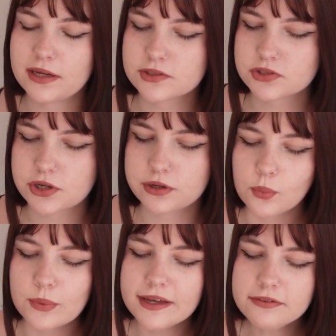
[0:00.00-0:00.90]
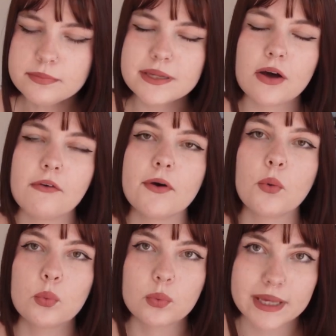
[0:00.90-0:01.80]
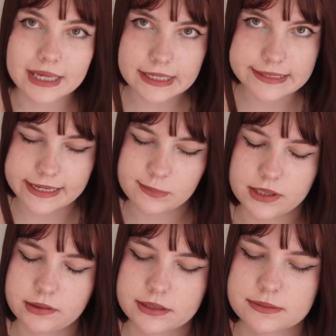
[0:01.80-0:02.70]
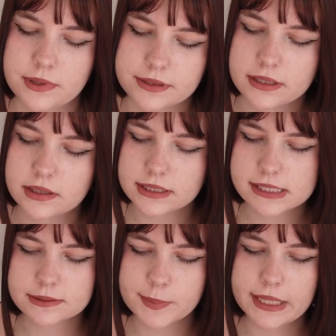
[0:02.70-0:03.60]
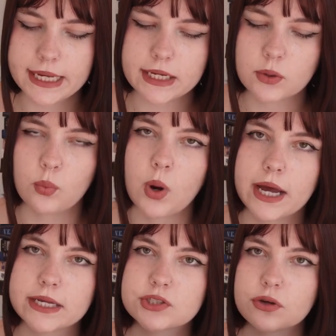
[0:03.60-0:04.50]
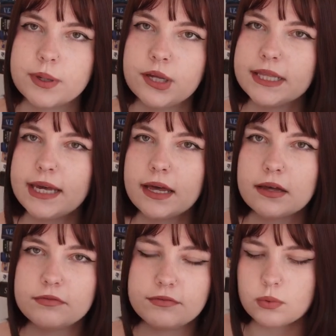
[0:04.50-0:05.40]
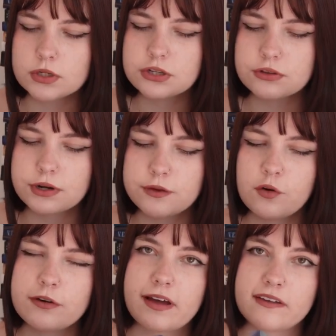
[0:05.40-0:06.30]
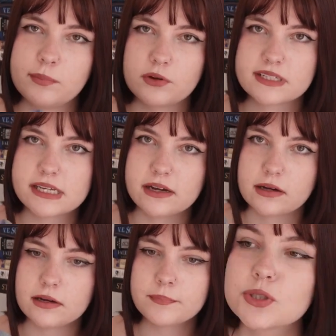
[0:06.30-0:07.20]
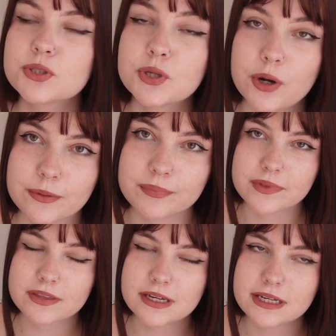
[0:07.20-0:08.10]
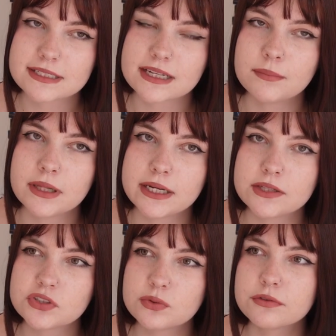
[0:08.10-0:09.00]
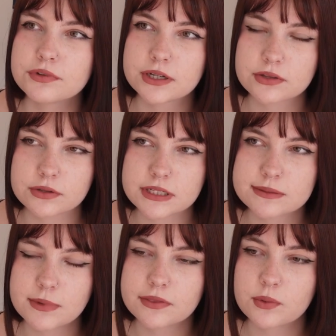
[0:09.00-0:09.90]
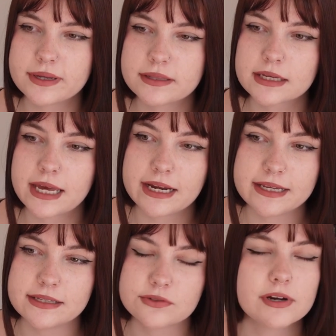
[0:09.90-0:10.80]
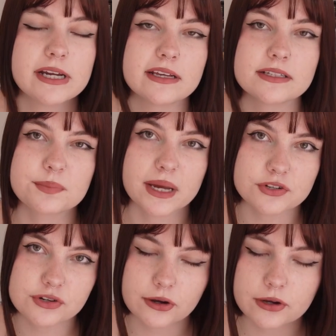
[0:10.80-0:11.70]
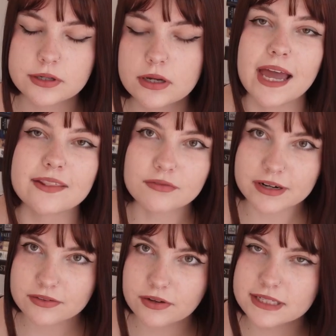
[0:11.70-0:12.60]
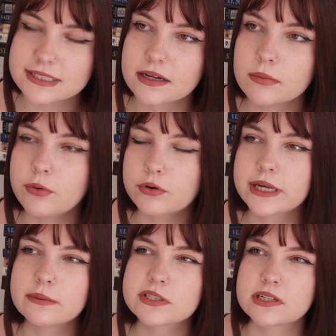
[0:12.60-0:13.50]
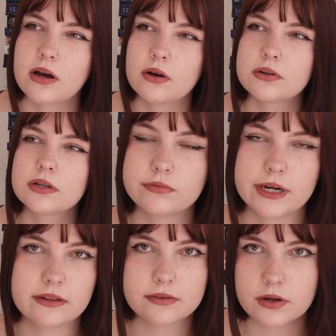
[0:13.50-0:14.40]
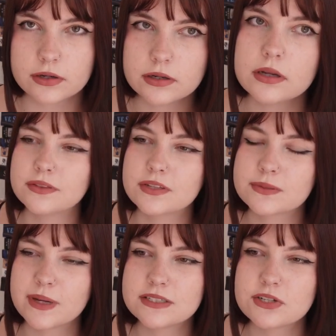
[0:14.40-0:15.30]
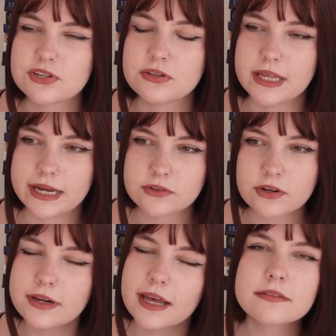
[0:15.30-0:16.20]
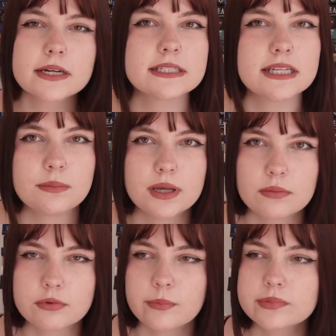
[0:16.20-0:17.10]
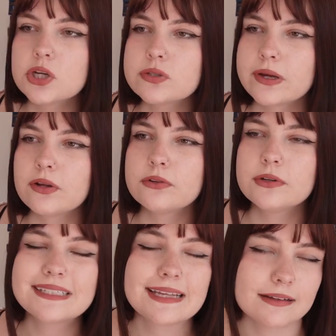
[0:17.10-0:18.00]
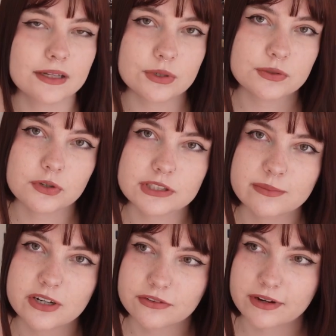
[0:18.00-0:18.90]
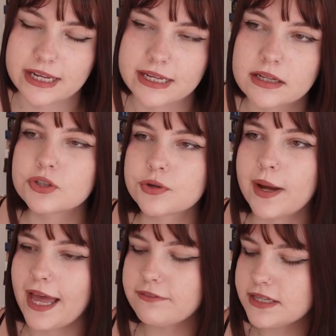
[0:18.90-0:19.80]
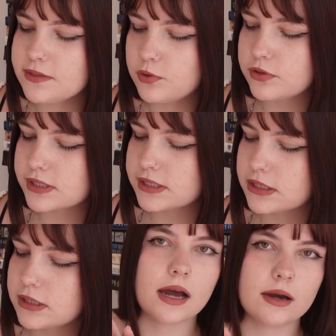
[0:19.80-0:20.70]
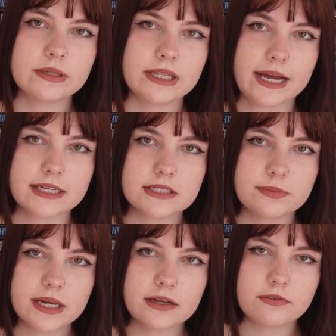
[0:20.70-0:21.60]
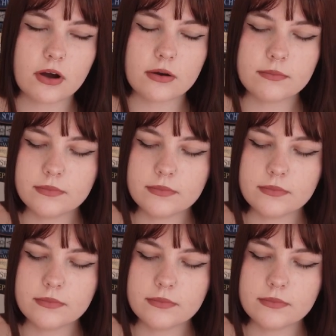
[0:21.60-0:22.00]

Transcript: So we have a bit of a weird TBR this month and I'll explain why. So we only have 1, 2, 3, 4, 5 books here. So the thing is, I'm planning to do a readathon this month with Katie's Readings Patreon, and the readathon is like a board game styled readathon. The spaces you land on have like a TBR prompt. So I don't know exactly which books I'm gonna read. So I have these books I would like to pick from.